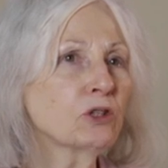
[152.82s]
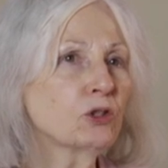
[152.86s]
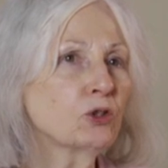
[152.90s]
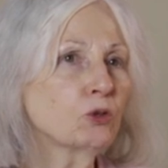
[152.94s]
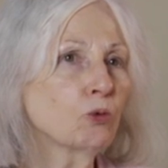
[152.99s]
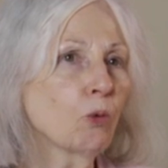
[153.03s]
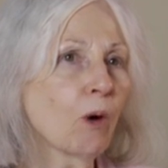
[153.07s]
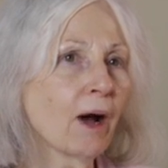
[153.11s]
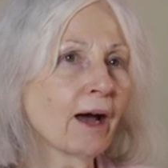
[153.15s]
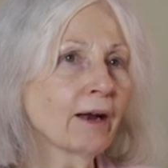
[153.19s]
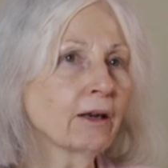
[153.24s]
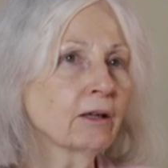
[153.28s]
would
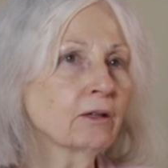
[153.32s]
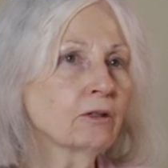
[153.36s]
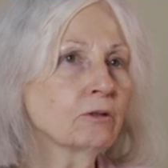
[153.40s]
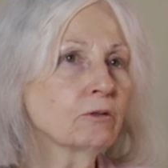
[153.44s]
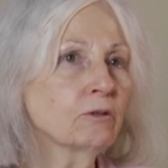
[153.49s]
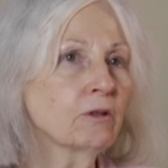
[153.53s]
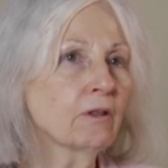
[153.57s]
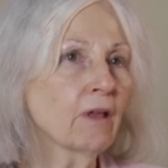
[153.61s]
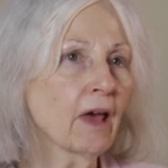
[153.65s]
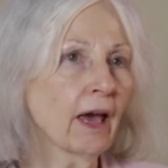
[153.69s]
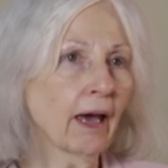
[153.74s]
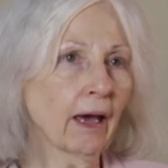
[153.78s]
you want to
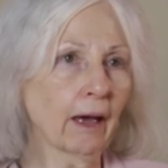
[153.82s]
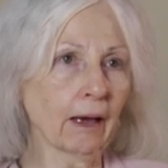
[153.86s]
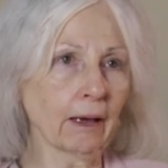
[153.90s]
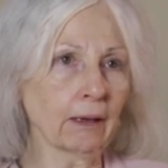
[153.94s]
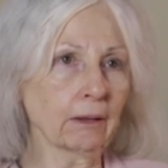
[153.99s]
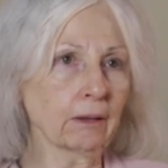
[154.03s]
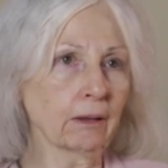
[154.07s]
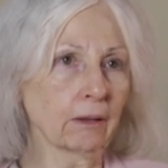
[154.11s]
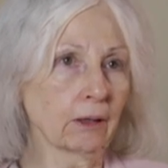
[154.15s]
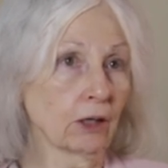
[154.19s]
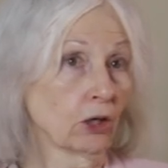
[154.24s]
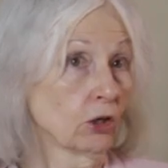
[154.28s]
do
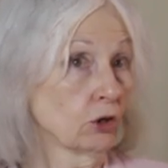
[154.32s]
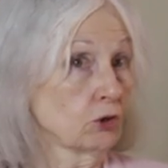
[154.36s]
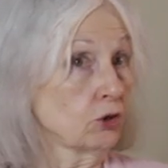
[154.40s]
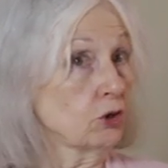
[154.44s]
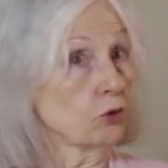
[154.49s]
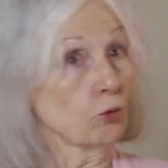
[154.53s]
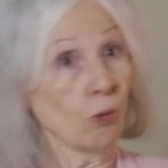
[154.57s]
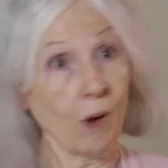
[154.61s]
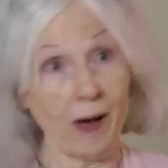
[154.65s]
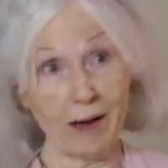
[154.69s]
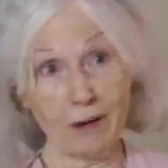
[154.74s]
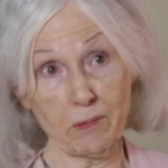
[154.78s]
that?
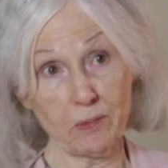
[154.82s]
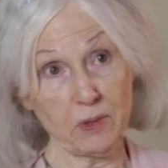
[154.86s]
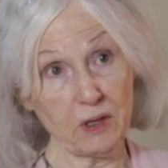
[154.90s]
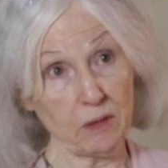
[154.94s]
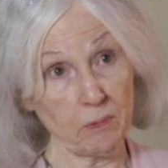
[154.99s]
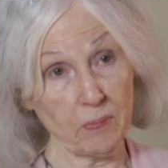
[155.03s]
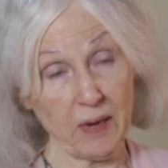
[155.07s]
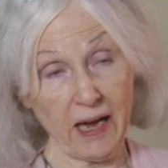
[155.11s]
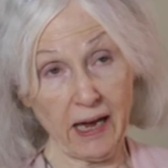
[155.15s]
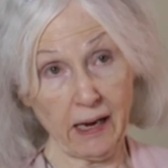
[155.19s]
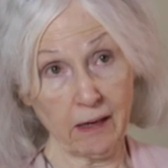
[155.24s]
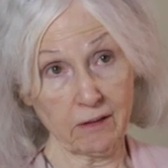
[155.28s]
Do you want to be
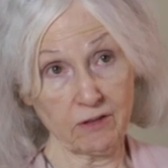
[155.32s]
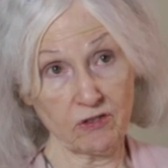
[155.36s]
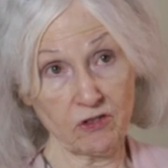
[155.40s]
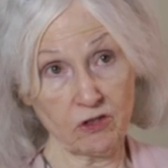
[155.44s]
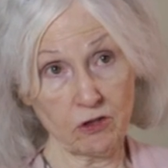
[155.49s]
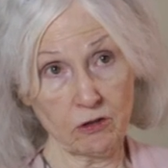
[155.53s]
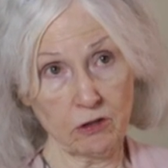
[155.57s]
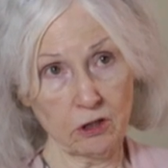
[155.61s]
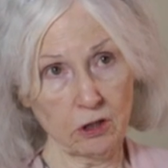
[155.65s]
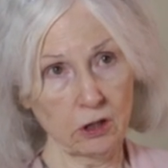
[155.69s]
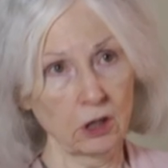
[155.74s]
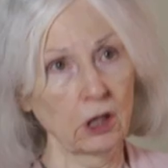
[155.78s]
a
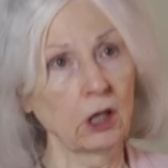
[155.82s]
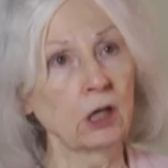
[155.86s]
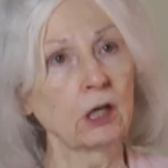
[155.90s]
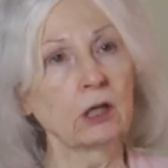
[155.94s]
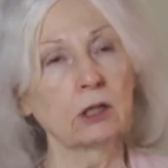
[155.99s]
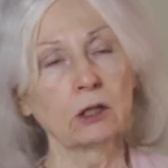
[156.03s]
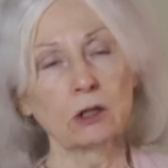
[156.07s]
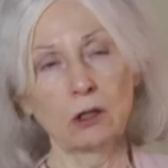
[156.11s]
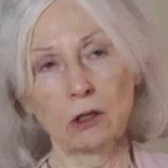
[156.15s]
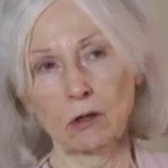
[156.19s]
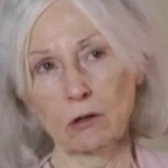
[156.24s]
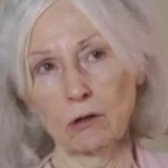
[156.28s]
pastor?
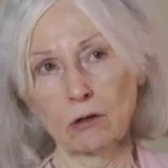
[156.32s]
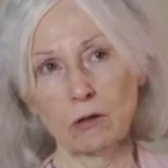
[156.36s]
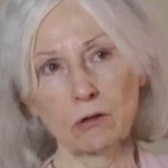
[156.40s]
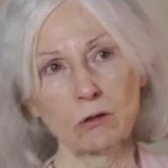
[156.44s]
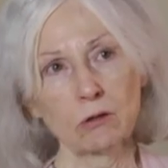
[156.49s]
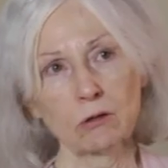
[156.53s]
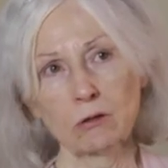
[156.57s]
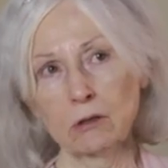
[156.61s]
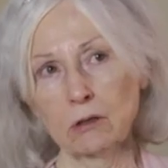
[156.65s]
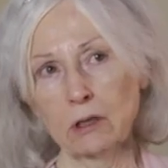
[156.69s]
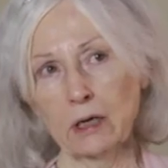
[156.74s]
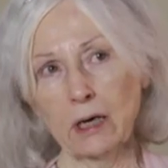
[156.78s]

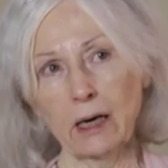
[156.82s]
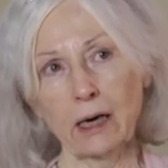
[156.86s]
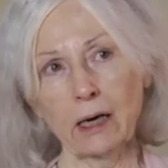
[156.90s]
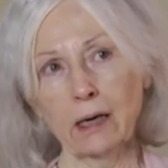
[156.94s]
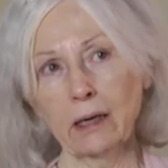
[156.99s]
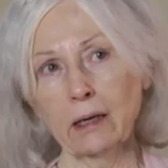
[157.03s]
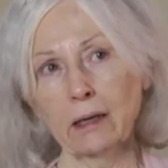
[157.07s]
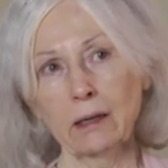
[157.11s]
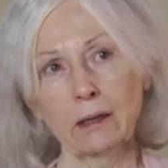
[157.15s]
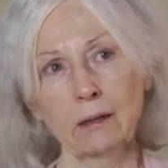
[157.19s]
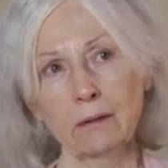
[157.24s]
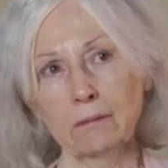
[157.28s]
No,
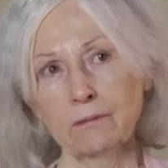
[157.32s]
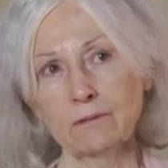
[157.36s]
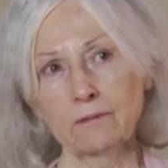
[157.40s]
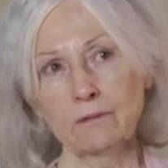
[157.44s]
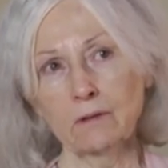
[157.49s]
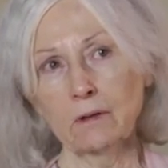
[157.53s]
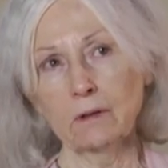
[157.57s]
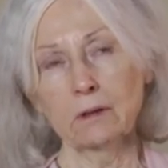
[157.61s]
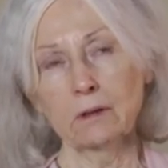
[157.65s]
I